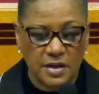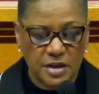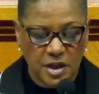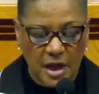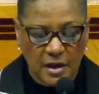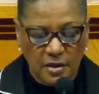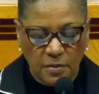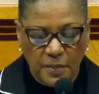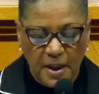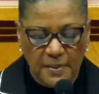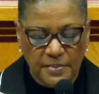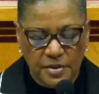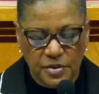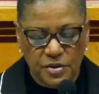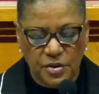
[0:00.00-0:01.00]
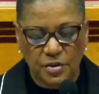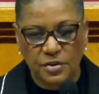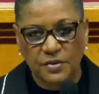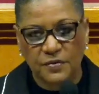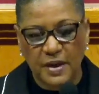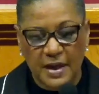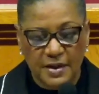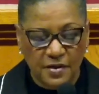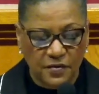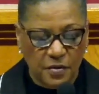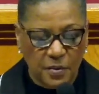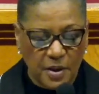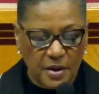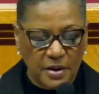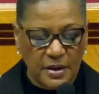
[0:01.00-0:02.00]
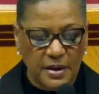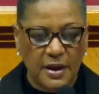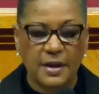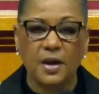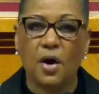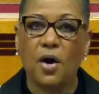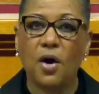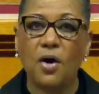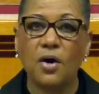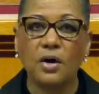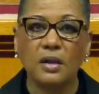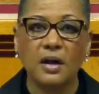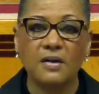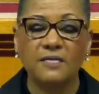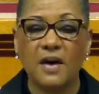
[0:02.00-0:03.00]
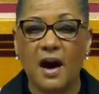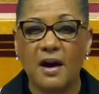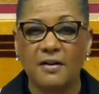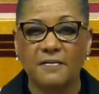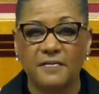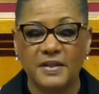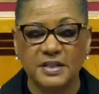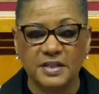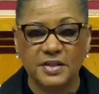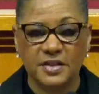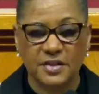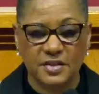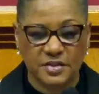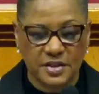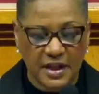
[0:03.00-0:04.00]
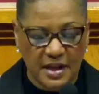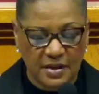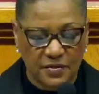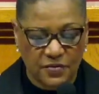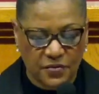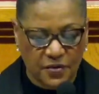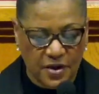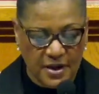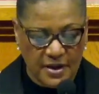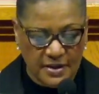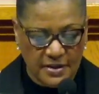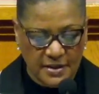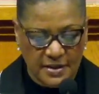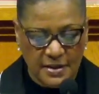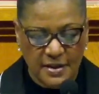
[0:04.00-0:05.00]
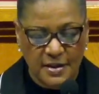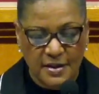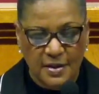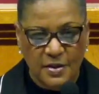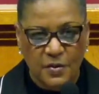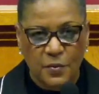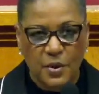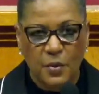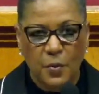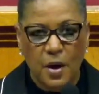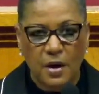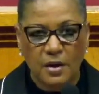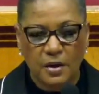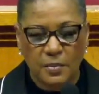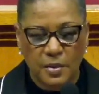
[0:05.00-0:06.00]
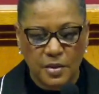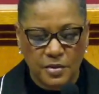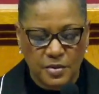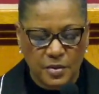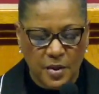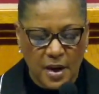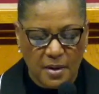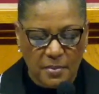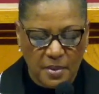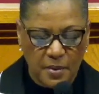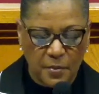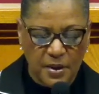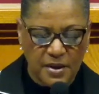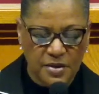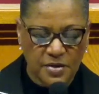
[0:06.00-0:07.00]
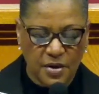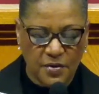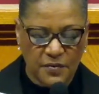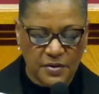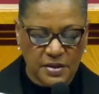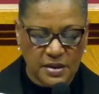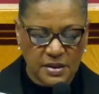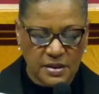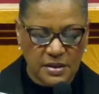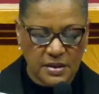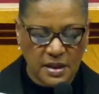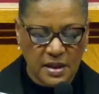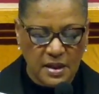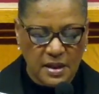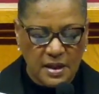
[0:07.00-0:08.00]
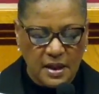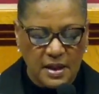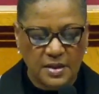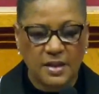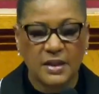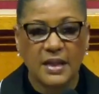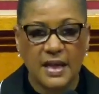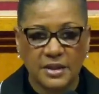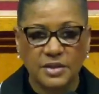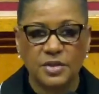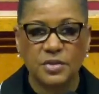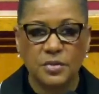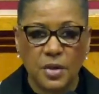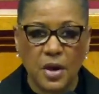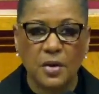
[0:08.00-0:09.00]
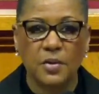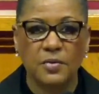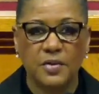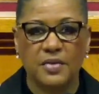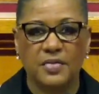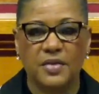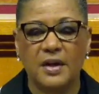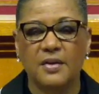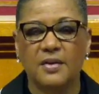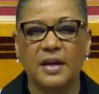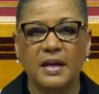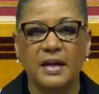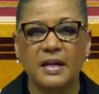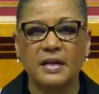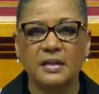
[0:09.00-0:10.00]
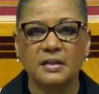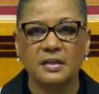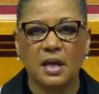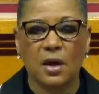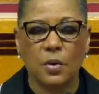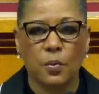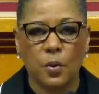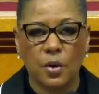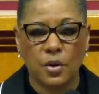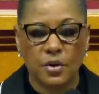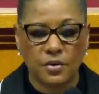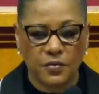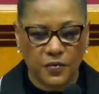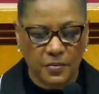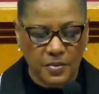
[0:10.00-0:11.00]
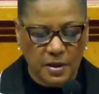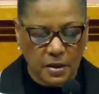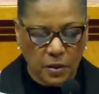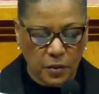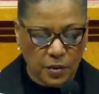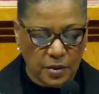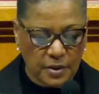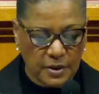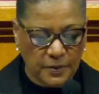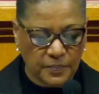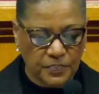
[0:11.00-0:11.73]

Shiloh Baptist Church of Landover, Maryland, and all of our visitors and friends. We welcome you to our midweek services and to let you know that there is a word from the Lord.